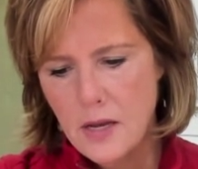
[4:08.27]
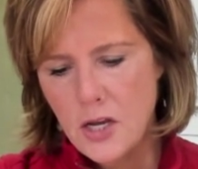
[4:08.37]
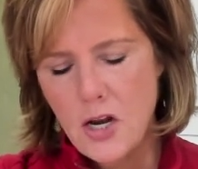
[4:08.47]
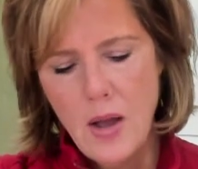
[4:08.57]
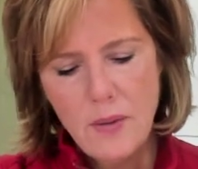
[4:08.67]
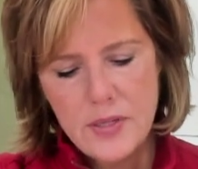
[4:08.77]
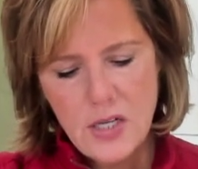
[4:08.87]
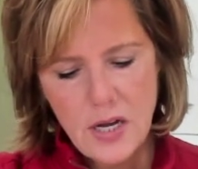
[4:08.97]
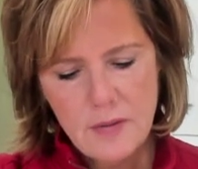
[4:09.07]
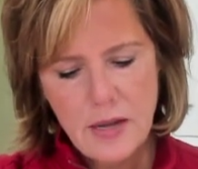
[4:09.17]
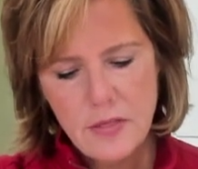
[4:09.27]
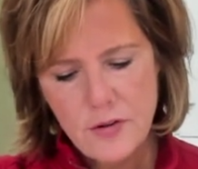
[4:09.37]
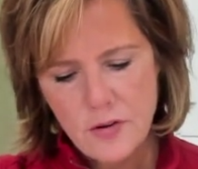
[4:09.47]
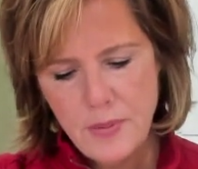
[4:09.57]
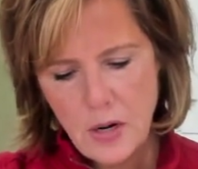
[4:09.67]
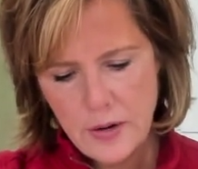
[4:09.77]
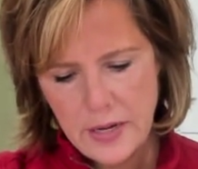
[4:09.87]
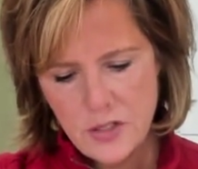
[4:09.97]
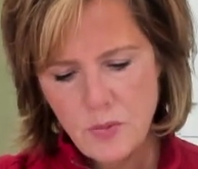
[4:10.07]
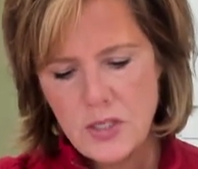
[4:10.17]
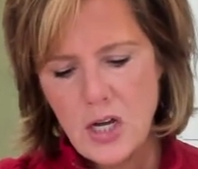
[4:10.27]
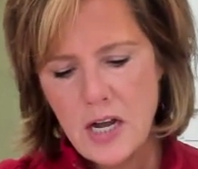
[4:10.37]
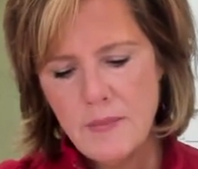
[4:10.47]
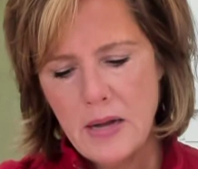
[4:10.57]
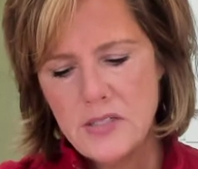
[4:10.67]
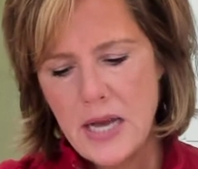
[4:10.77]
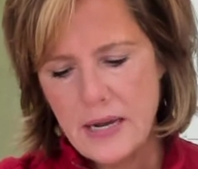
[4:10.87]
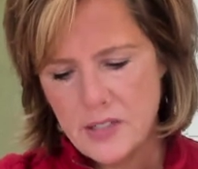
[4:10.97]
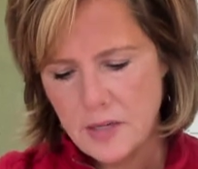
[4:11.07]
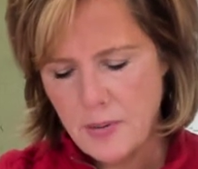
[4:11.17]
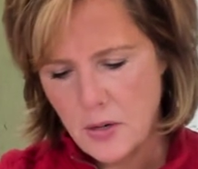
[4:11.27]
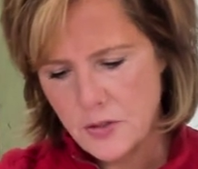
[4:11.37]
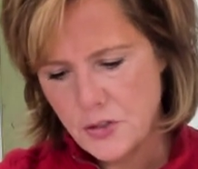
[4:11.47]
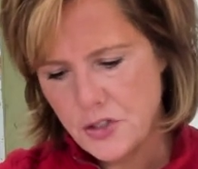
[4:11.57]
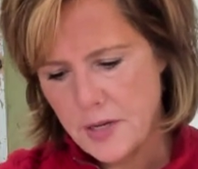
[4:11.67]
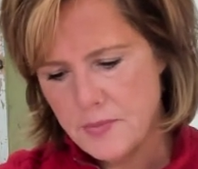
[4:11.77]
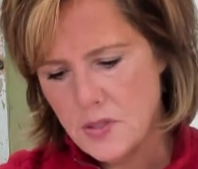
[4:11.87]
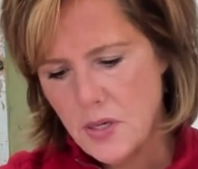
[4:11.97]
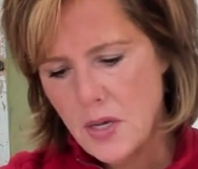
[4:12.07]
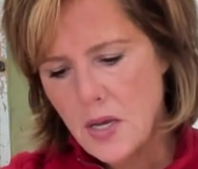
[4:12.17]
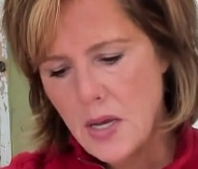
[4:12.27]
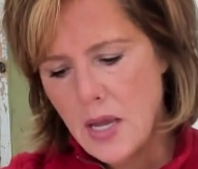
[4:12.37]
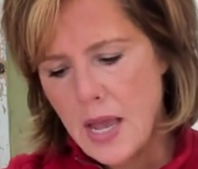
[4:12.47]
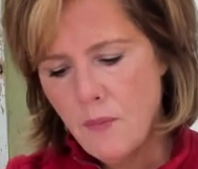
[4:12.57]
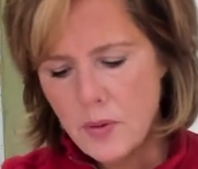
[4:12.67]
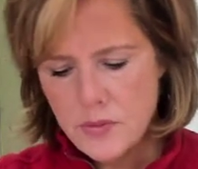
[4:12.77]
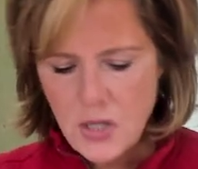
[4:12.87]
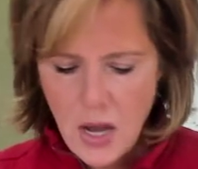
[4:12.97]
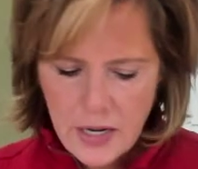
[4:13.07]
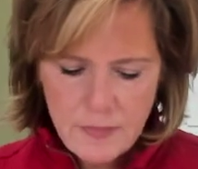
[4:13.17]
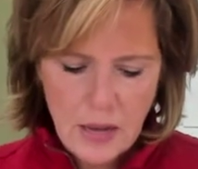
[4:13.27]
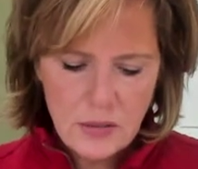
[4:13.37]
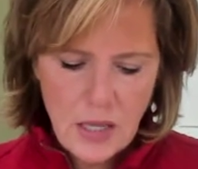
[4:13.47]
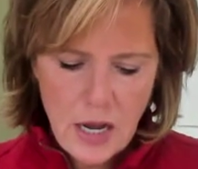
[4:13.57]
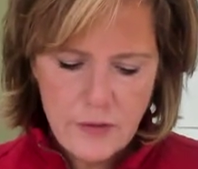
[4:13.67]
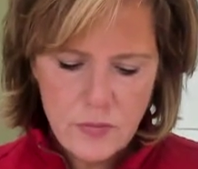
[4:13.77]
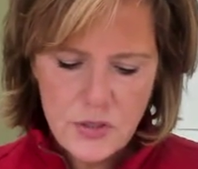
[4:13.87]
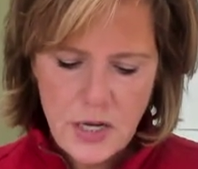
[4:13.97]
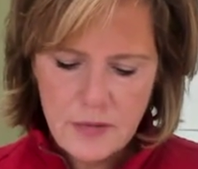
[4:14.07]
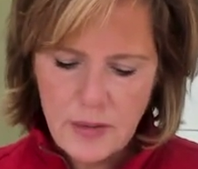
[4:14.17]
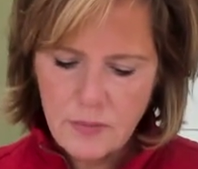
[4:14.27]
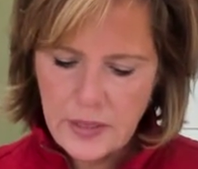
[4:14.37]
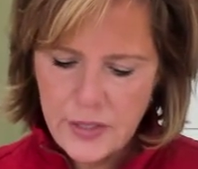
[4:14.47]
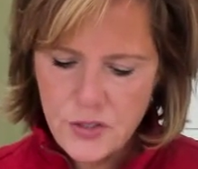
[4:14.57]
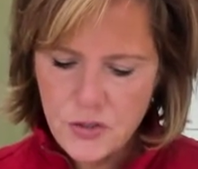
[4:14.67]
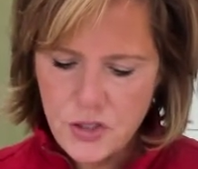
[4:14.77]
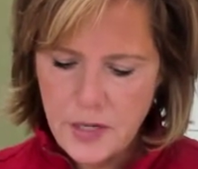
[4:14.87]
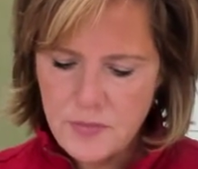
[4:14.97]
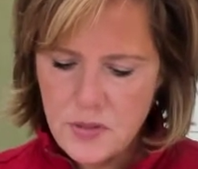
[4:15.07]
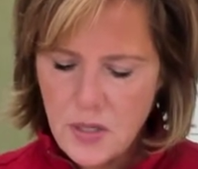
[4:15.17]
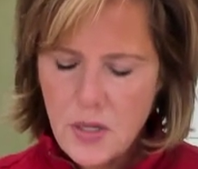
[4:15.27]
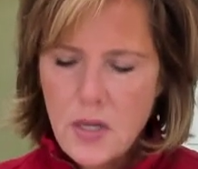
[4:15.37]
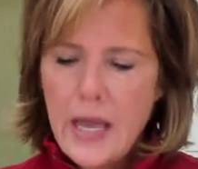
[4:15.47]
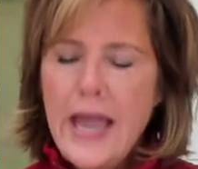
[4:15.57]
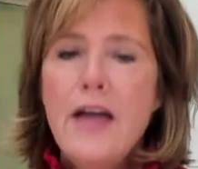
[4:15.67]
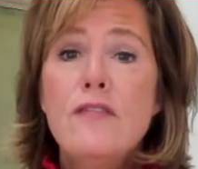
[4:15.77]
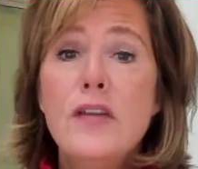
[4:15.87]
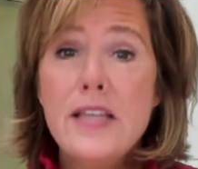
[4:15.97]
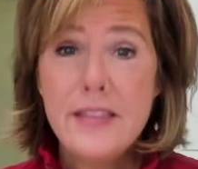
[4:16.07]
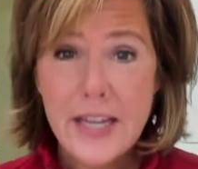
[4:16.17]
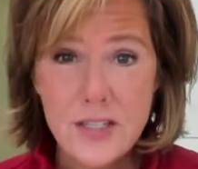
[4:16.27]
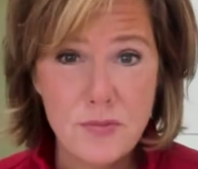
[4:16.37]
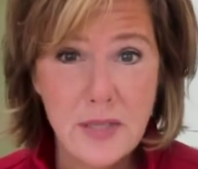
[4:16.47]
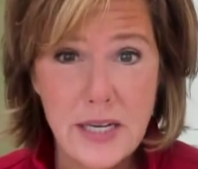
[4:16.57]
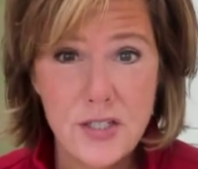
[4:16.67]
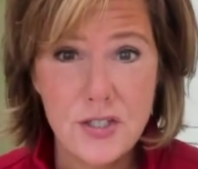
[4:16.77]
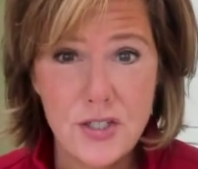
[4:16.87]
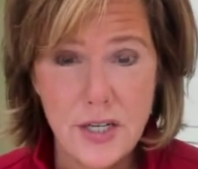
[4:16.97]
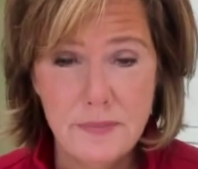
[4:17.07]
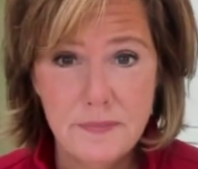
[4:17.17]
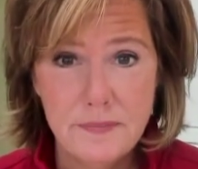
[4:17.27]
you know how we talk about third parties, we talk about toxic partnerships, and when we're talking about love, or we're talking about relationships, everything is relationship.